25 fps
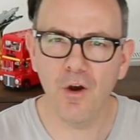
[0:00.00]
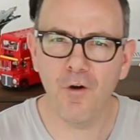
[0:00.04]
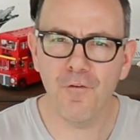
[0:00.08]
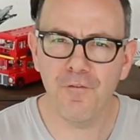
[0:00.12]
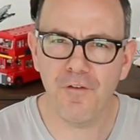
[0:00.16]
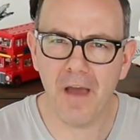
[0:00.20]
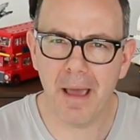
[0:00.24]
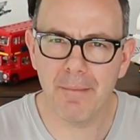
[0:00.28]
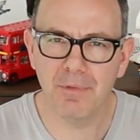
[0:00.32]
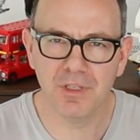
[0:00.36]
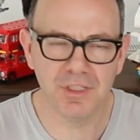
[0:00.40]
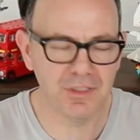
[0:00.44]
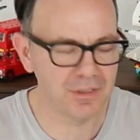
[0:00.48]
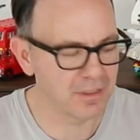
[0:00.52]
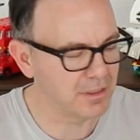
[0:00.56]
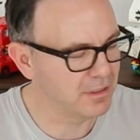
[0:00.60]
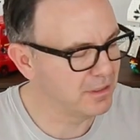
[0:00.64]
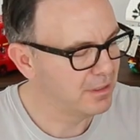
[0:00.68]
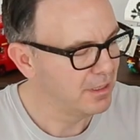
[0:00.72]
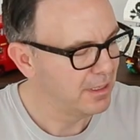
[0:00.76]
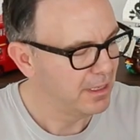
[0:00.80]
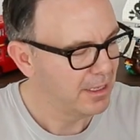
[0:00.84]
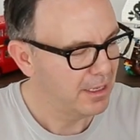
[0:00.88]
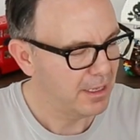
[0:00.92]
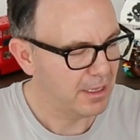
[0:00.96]
it off Amazon
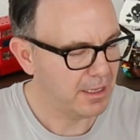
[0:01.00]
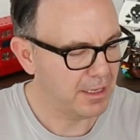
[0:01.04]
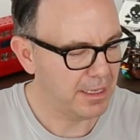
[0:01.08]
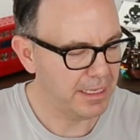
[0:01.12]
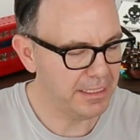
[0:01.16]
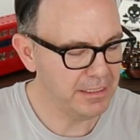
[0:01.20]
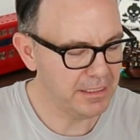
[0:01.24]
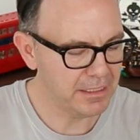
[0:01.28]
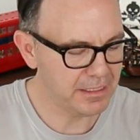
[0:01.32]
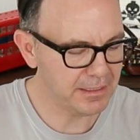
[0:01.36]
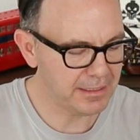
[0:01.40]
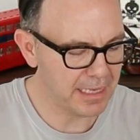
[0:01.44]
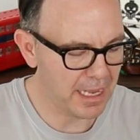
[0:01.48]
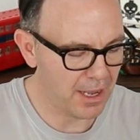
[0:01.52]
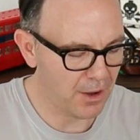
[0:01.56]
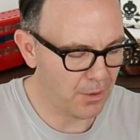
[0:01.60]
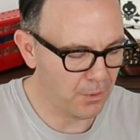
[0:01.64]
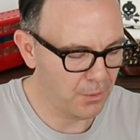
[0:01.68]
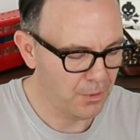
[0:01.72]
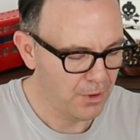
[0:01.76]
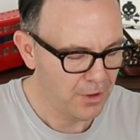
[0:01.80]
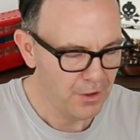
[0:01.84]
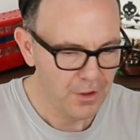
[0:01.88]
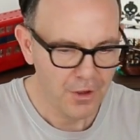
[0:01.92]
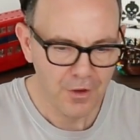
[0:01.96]
in the
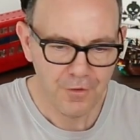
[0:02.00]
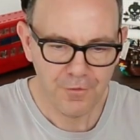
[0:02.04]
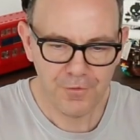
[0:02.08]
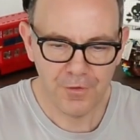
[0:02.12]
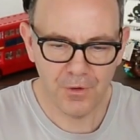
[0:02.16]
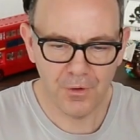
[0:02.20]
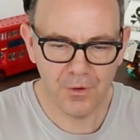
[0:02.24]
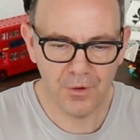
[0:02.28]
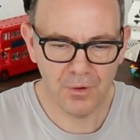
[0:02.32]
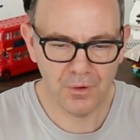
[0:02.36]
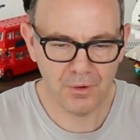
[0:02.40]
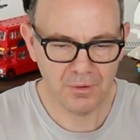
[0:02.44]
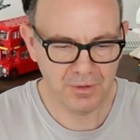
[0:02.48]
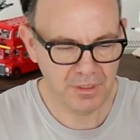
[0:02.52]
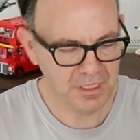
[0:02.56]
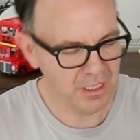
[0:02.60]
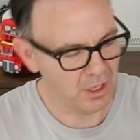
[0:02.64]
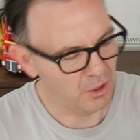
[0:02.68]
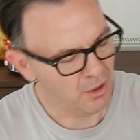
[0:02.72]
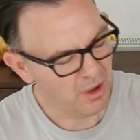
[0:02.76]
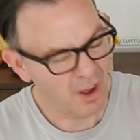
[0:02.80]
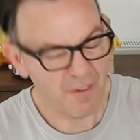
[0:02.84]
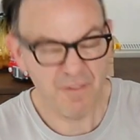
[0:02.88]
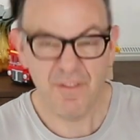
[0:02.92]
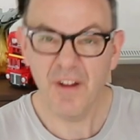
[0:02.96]
sale for, you
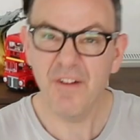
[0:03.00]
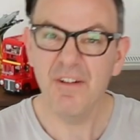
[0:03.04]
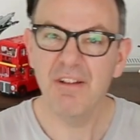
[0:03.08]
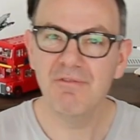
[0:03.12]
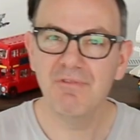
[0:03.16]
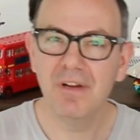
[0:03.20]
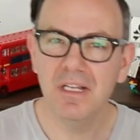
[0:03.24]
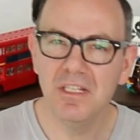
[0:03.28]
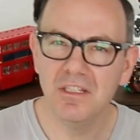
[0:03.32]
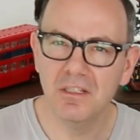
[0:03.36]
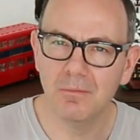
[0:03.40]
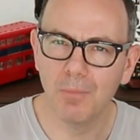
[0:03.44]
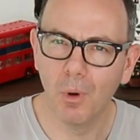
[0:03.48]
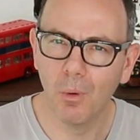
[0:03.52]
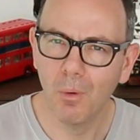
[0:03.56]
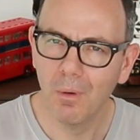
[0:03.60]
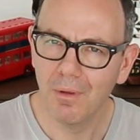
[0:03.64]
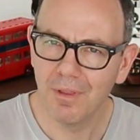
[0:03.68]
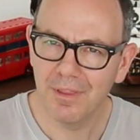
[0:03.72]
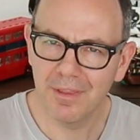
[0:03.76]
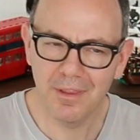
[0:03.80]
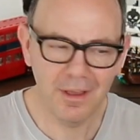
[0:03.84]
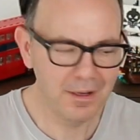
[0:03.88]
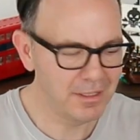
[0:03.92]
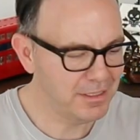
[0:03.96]
know, a very reasonable
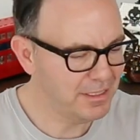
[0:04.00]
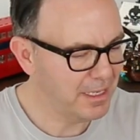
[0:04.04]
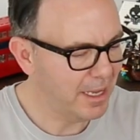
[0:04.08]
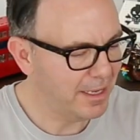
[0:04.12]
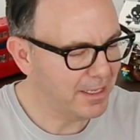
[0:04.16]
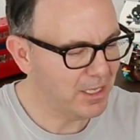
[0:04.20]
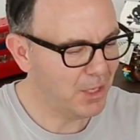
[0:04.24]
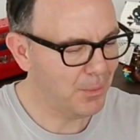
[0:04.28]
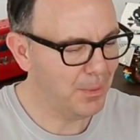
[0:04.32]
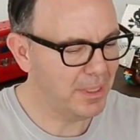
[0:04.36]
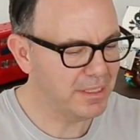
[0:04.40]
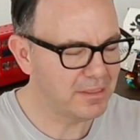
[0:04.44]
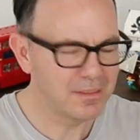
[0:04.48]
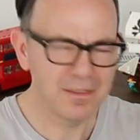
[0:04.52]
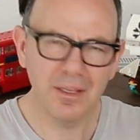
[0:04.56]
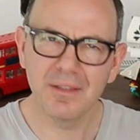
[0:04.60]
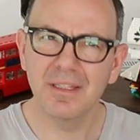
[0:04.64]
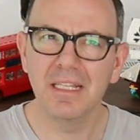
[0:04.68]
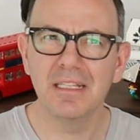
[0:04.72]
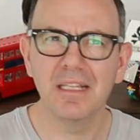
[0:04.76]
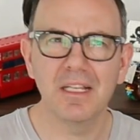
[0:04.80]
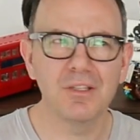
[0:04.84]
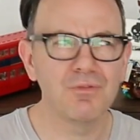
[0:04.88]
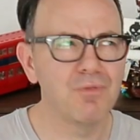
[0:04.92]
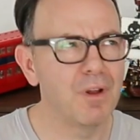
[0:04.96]
38 quid. So I
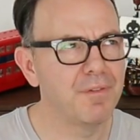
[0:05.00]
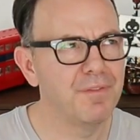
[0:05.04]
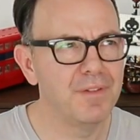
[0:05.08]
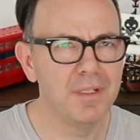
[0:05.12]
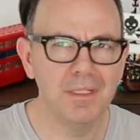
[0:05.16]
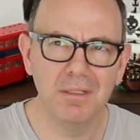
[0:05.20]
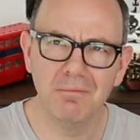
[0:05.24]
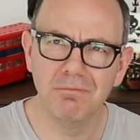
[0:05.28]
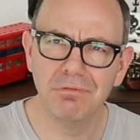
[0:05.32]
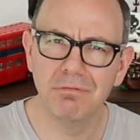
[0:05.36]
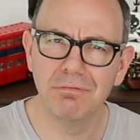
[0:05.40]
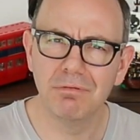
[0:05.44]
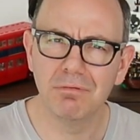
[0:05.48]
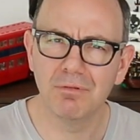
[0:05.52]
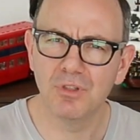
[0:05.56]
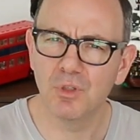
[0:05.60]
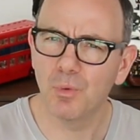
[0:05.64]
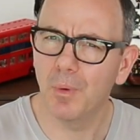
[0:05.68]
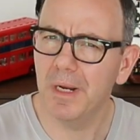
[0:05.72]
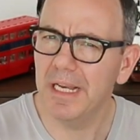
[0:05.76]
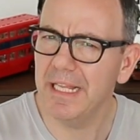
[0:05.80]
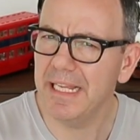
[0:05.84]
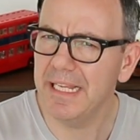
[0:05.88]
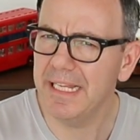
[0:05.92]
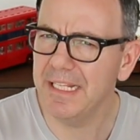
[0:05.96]
think that's roughly
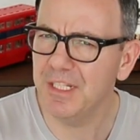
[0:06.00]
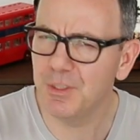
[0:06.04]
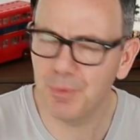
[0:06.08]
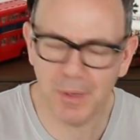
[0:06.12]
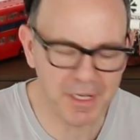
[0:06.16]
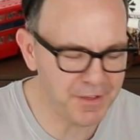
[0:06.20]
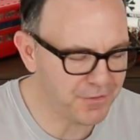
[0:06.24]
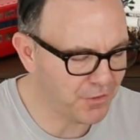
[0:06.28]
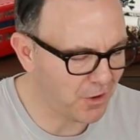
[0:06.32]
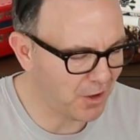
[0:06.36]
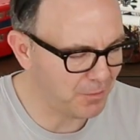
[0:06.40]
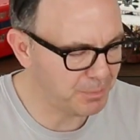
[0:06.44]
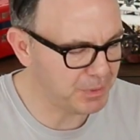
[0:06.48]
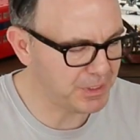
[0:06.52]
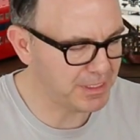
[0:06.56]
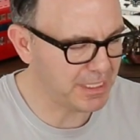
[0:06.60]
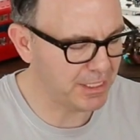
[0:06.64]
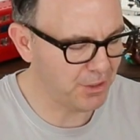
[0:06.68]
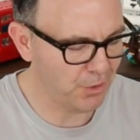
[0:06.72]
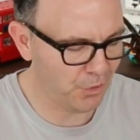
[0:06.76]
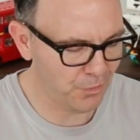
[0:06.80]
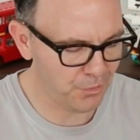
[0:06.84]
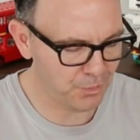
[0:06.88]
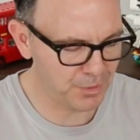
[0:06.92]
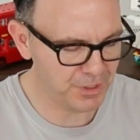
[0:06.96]

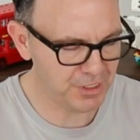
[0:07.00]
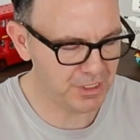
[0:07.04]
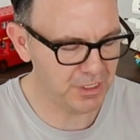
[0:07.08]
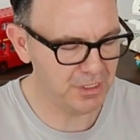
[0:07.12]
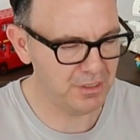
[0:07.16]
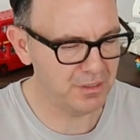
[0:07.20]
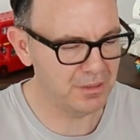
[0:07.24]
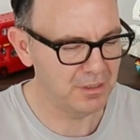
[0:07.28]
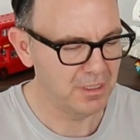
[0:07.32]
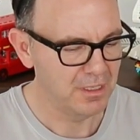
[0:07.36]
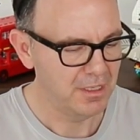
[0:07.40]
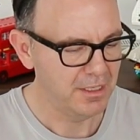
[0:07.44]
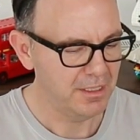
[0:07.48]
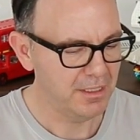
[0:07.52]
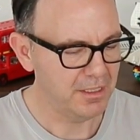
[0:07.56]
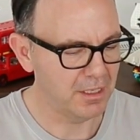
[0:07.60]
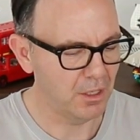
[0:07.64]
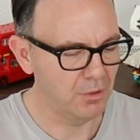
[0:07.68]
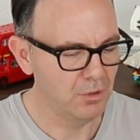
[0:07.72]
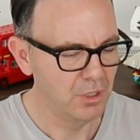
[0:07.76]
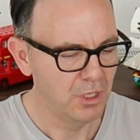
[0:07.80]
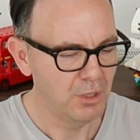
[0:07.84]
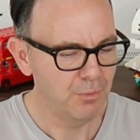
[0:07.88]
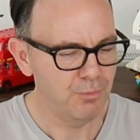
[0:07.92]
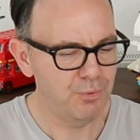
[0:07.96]
20-25% off, which is, you
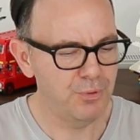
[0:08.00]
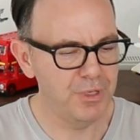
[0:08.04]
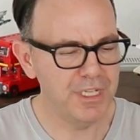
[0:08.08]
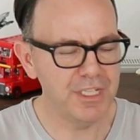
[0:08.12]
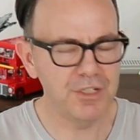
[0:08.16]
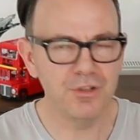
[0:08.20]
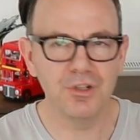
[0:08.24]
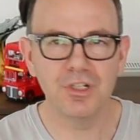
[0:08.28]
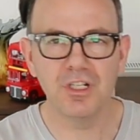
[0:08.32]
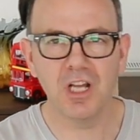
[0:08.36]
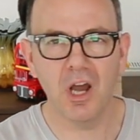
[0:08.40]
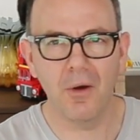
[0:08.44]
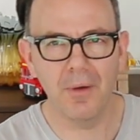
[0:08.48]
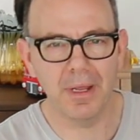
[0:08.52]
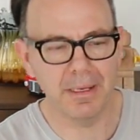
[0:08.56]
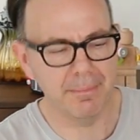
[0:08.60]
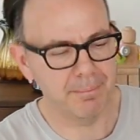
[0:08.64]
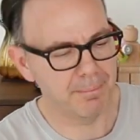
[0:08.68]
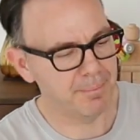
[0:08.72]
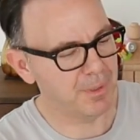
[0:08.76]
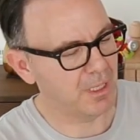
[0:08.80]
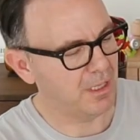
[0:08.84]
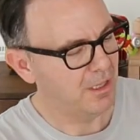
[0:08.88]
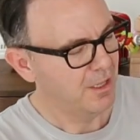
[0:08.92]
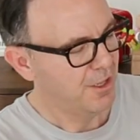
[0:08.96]
know, pretty good going.
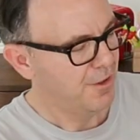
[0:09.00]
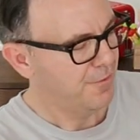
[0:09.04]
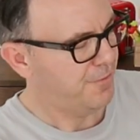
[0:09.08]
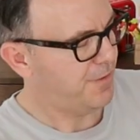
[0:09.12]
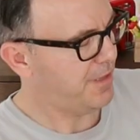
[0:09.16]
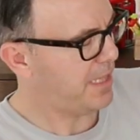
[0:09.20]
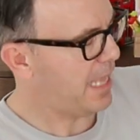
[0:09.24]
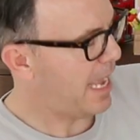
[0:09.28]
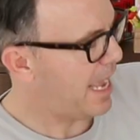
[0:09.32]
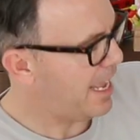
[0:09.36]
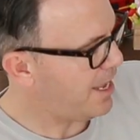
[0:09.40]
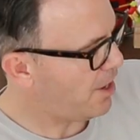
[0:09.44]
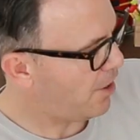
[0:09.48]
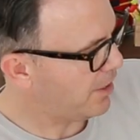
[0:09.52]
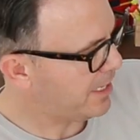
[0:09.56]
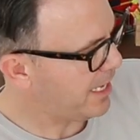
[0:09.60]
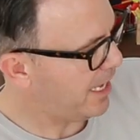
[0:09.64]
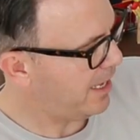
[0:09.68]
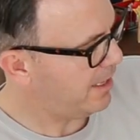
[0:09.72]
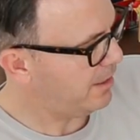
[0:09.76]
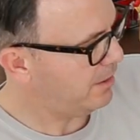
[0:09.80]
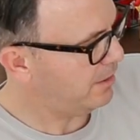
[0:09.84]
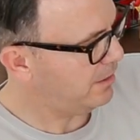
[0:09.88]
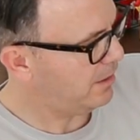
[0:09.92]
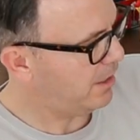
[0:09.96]
But for that, I
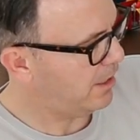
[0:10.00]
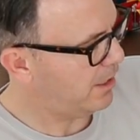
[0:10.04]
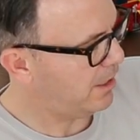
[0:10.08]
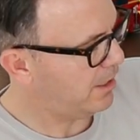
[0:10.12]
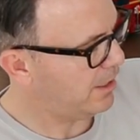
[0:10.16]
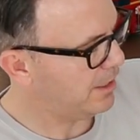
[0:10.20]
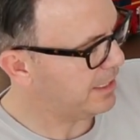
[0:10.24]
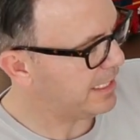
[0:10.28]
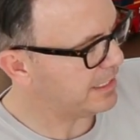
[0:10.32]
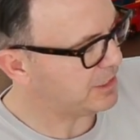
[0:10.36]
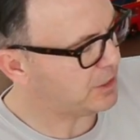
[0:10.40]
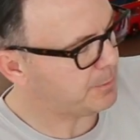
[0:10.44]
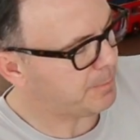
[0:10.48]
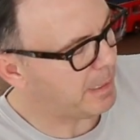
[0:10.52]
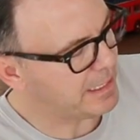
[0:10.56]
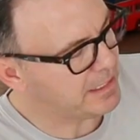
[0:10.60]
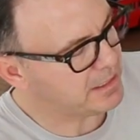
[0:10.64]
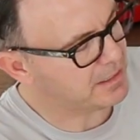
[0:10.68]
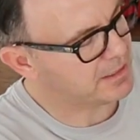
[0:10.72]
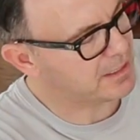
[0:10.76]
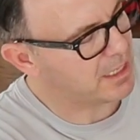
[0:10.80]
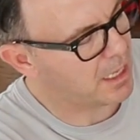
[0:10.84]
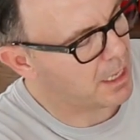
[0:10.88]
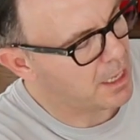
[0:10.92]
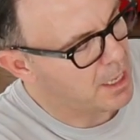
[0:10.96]
get
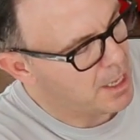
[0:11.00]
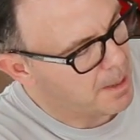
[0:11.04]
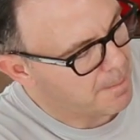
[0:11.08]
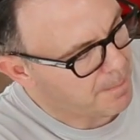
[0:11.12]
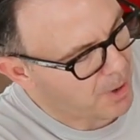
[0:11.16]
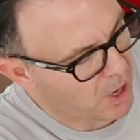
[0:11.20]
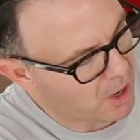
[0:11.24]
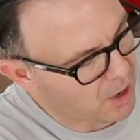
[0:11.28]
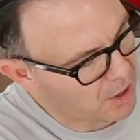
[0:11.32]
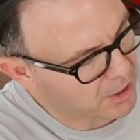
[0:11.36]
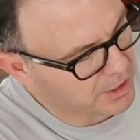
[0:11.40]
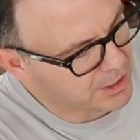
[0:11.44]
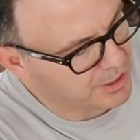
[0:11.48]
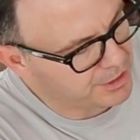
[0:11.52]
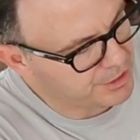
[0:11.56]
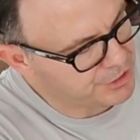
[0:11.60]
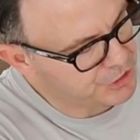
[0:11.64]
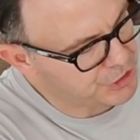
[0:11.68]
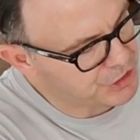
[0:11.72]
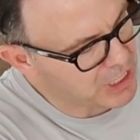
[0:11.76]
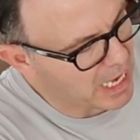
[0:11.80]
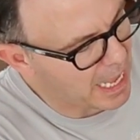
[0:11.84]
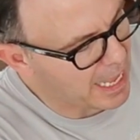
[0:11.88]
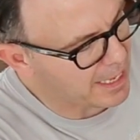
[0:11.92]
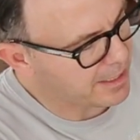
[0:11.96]
Spencer, Parker,
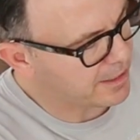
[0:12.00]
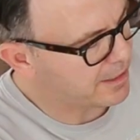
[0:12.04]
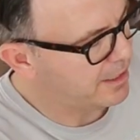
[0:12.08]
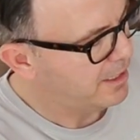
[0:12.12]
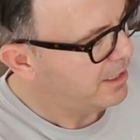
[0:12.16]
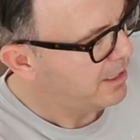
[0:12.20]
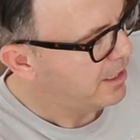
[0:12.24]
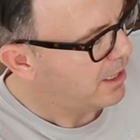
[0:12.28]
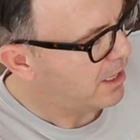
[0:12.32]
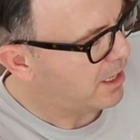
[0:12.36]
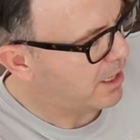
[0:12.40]
Jack,